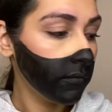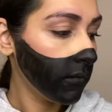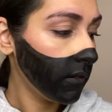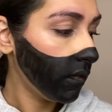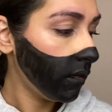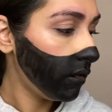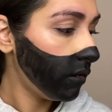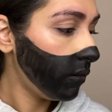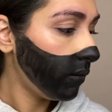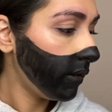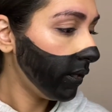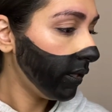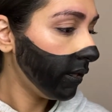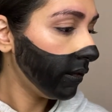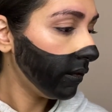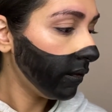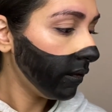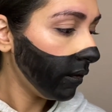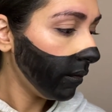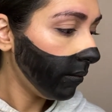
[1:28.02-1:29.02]

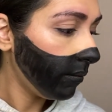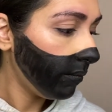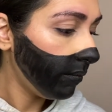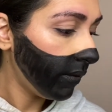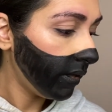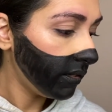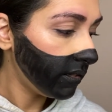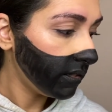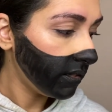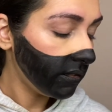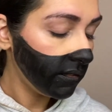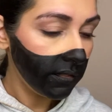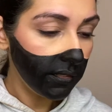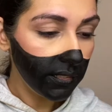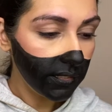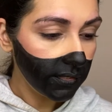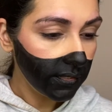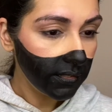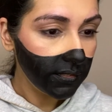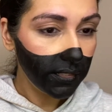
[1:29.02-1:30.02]
Annoying but
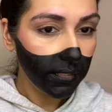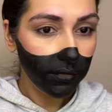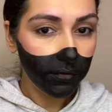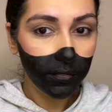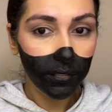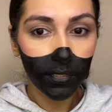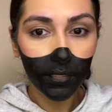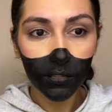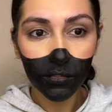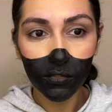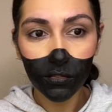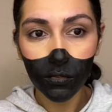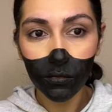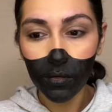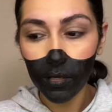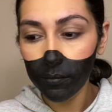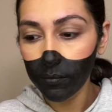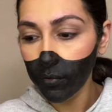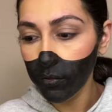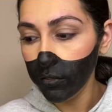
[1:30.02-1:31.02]
necessary. So
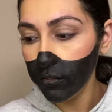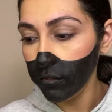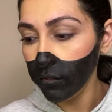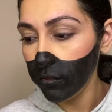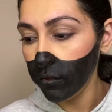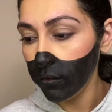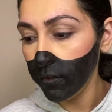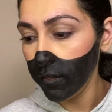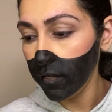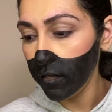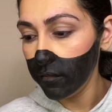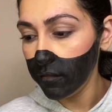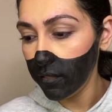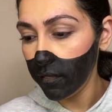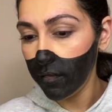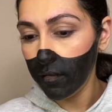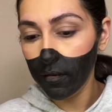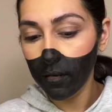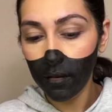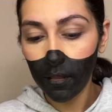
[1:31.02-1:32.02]
I'm going to go ahead
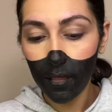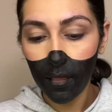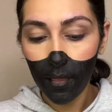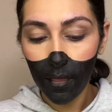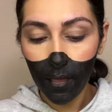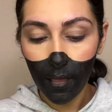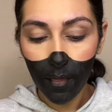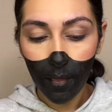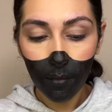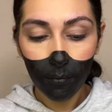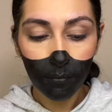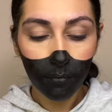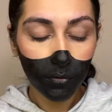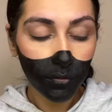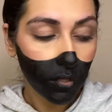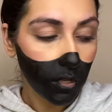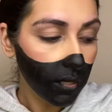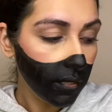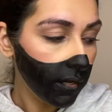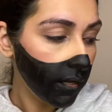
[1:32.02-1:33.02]
and
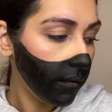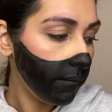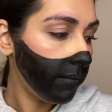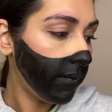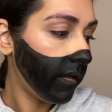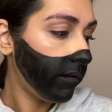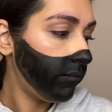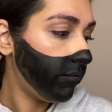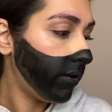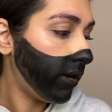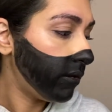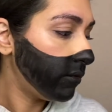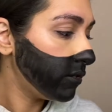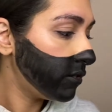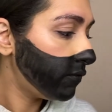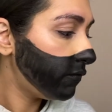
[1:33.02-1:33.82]
block my brows